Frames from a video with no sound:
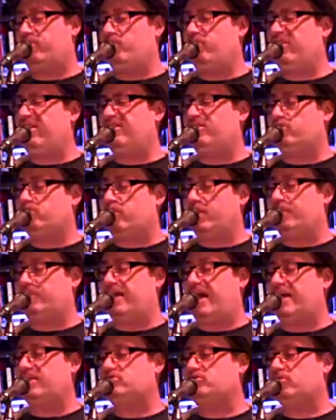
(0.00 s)
written
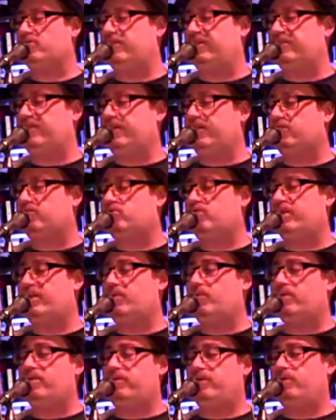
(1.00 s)
Dreamcatcher, thus
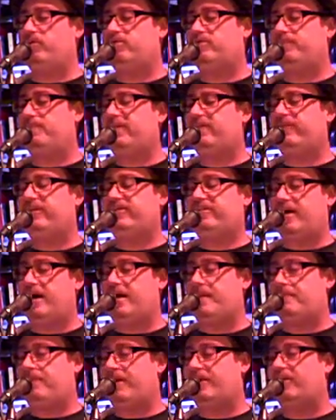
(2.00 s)
illustrating one of those spiffy
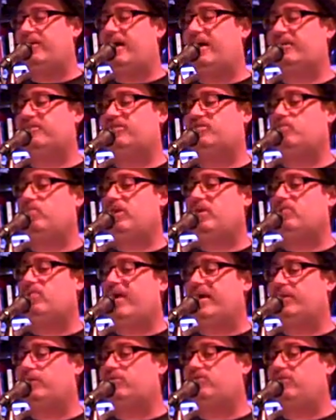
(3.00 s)
time paradoxes we
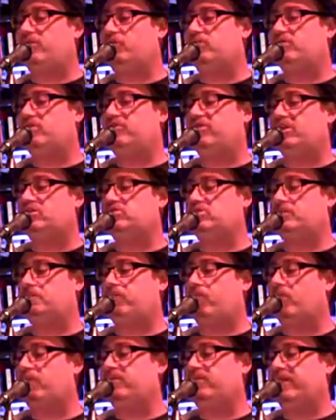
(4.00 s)
writers use to teach an
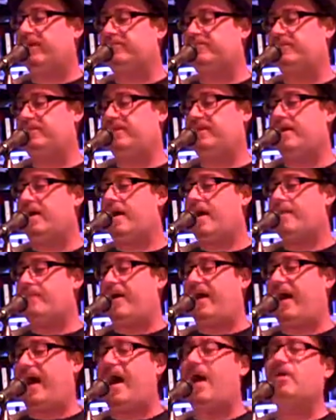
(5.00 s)
important lesson
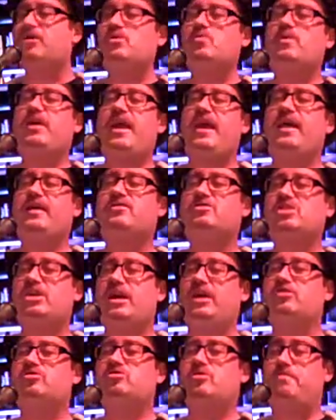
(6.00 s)
about how you can't
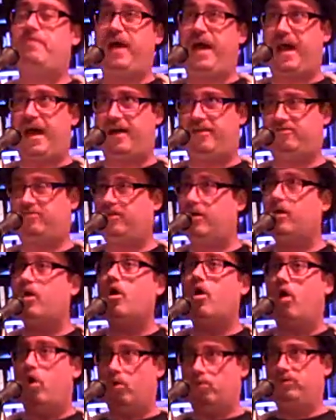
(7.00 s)
change the past,
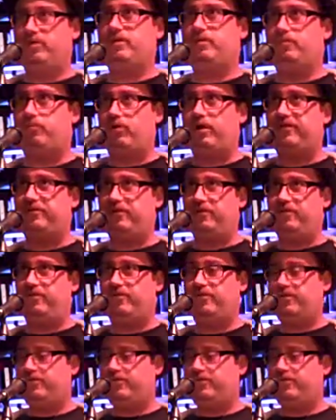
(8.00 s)
only the present.